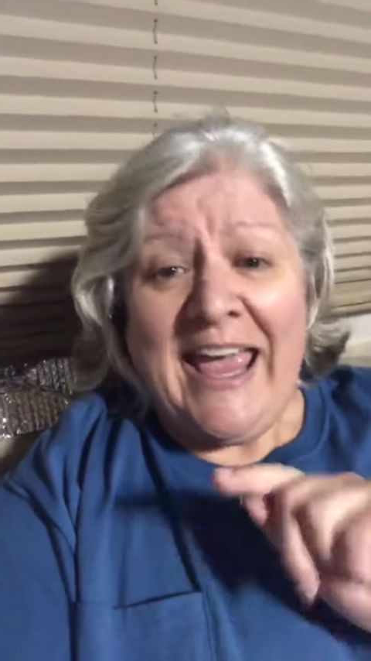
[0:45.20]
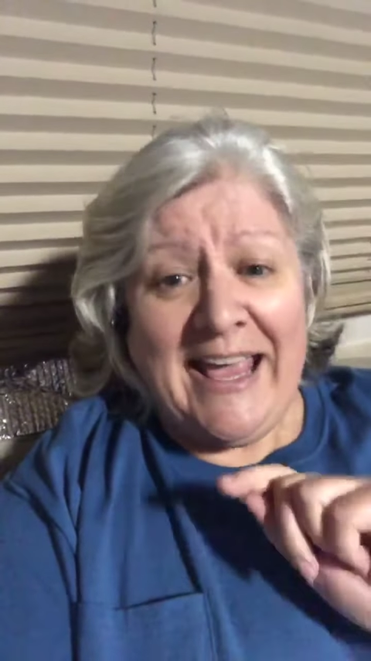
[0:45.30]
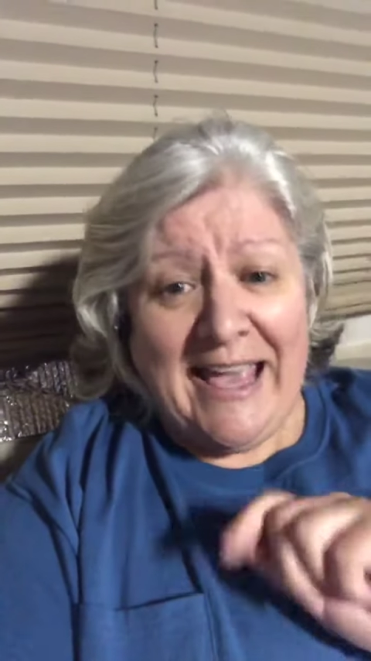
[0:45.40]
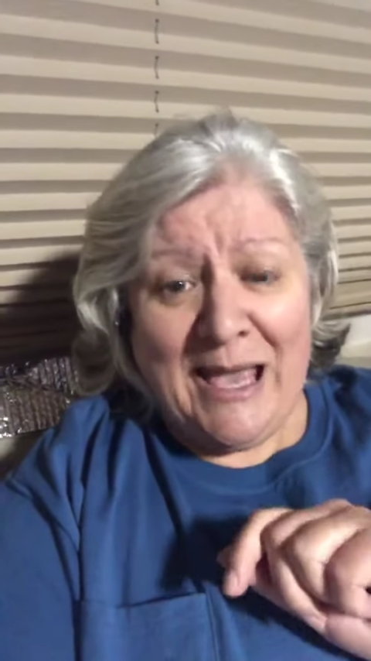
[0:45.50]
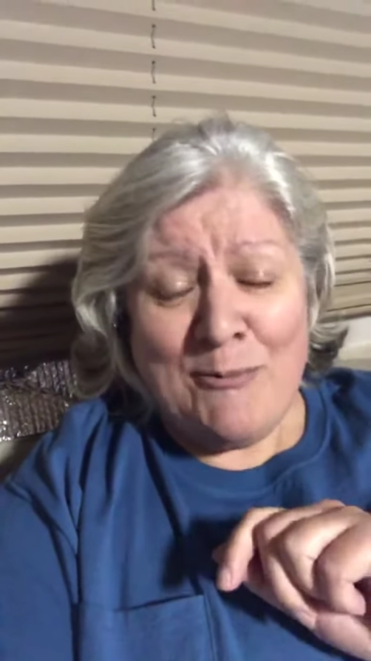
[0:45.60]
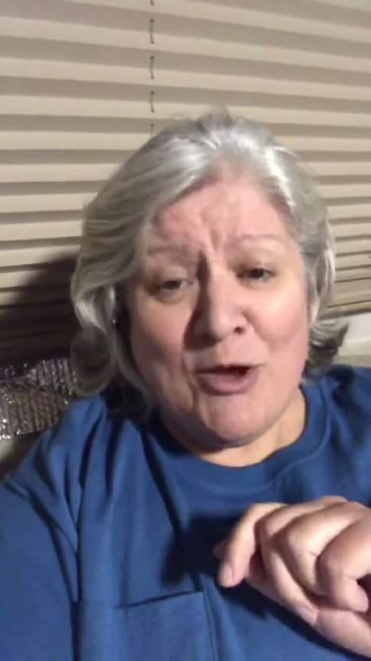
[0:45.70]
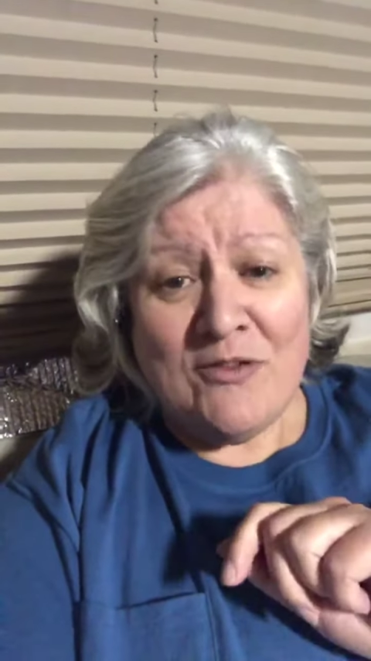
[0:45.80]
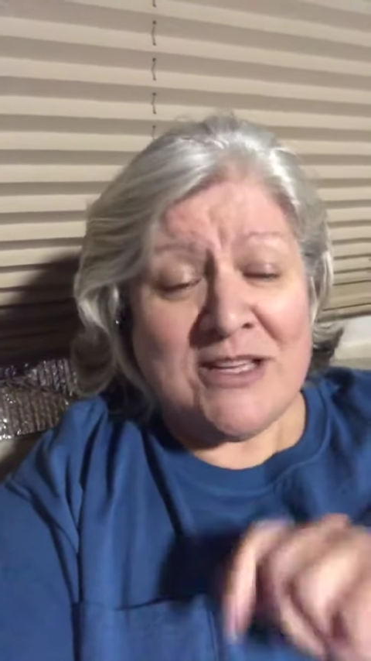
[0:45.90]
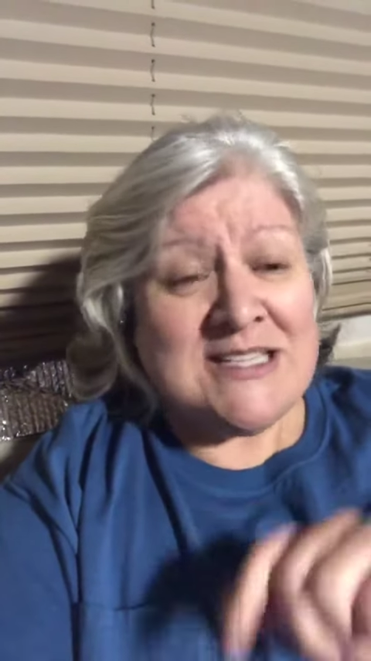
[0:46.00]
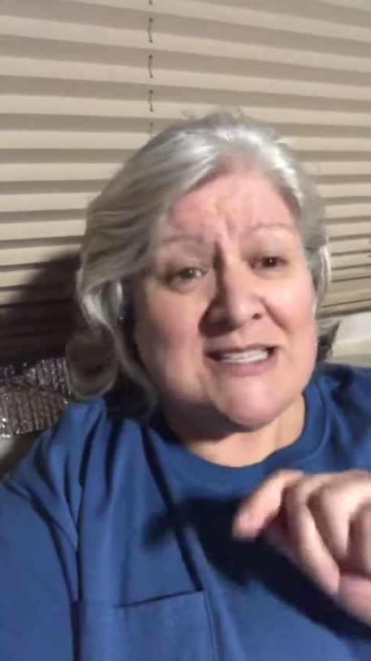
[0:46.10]
and came
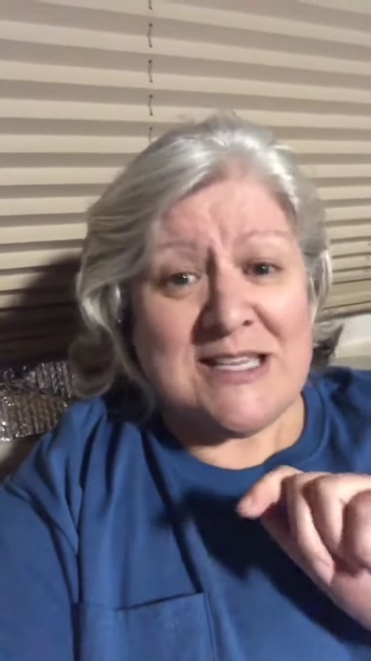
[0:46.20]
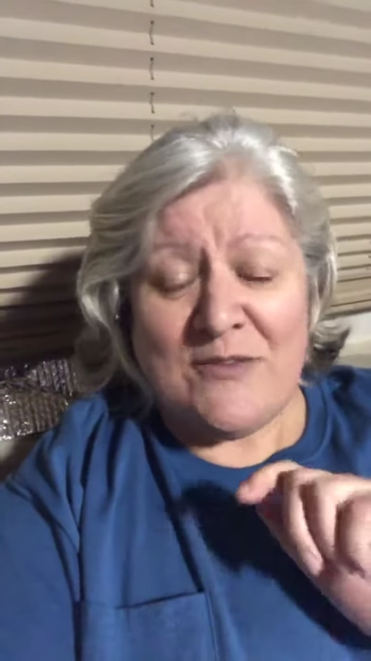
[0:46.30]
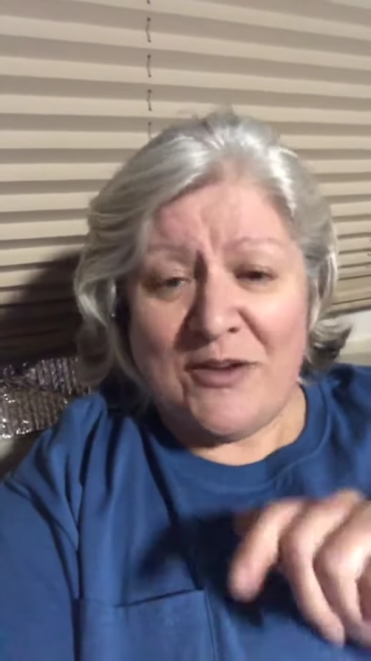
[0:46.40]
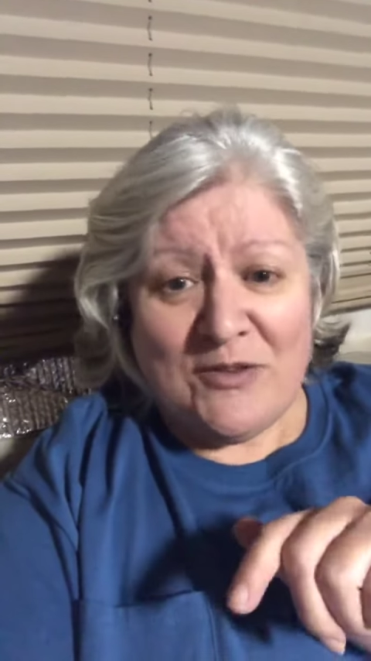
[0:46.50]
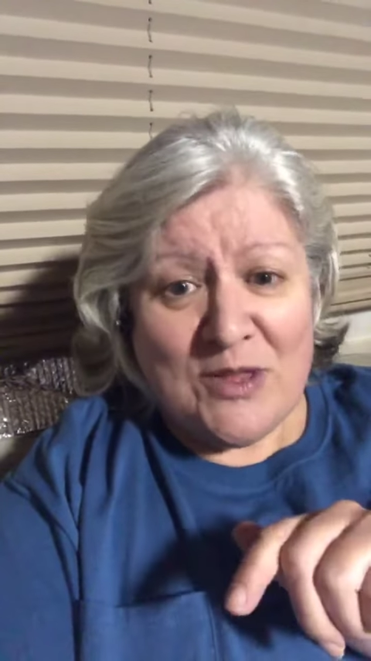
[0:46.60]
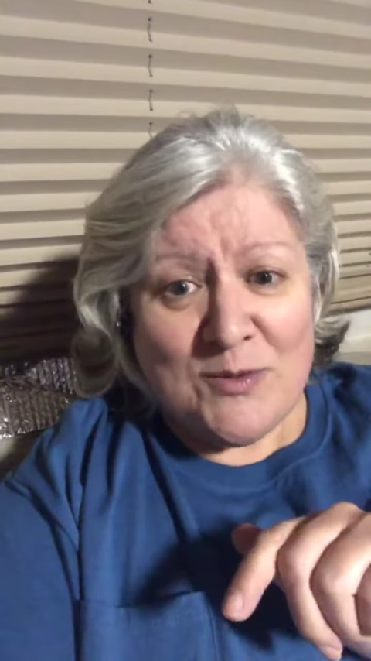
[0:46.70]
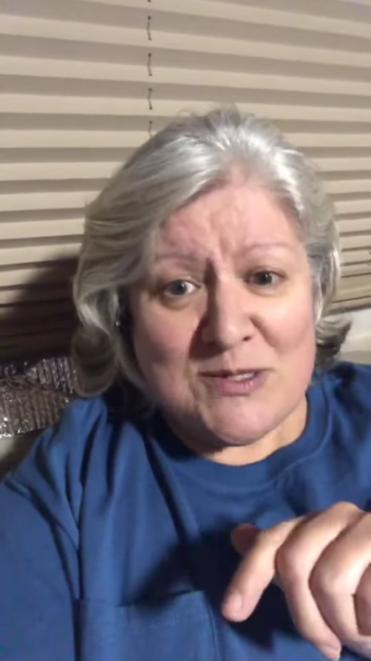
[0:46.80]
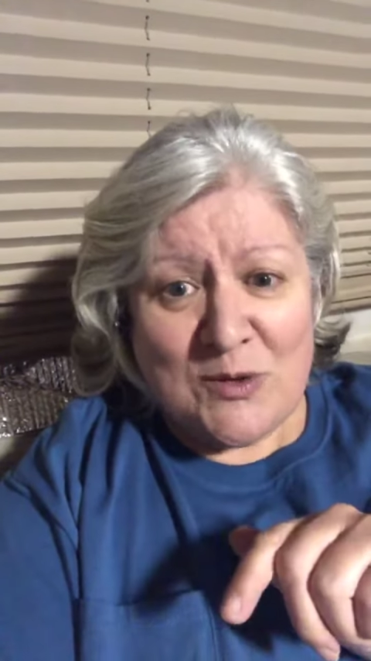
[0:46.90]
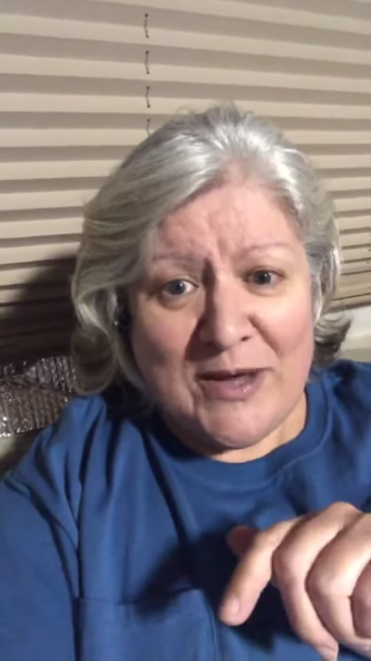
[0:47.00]
over to see if everything was